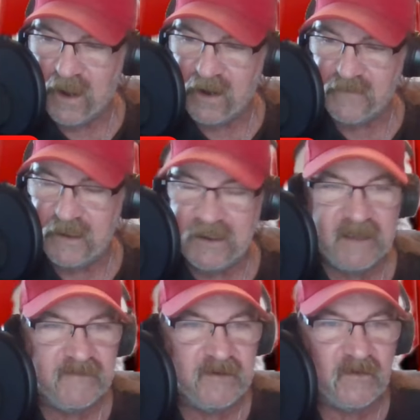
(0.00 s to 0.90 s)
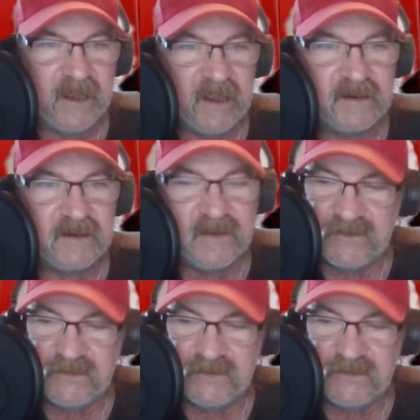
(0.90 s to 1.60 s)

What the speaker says: are they even on that list?